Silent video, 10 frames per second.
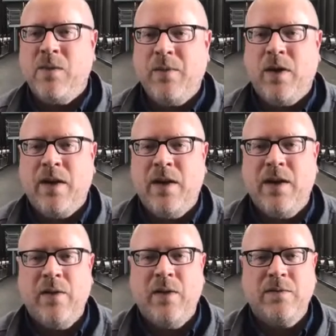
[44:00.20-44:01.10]
we might want
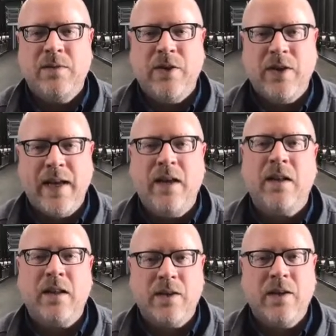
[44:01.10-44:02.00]
to irrigate a
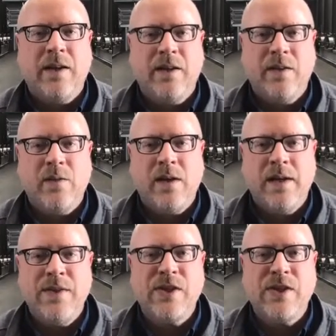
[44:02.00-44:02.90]
little earlier
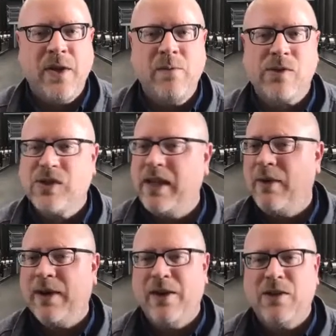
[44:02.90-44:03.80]
in the spring. We'll see how
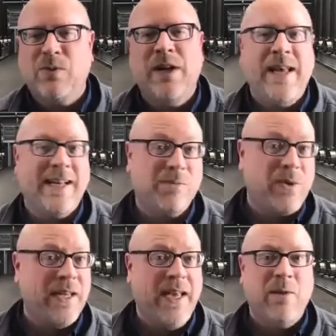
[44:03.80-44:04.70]
it goes. We're not out of
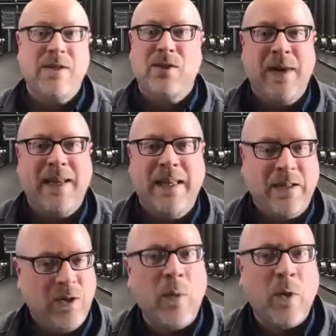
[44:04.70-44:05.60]
spring yet. We still might get a
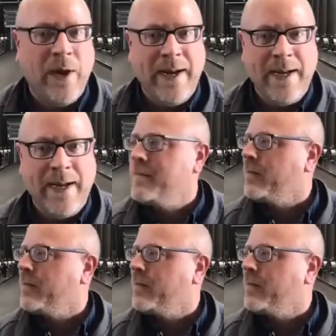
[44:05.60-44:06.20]
little more rain.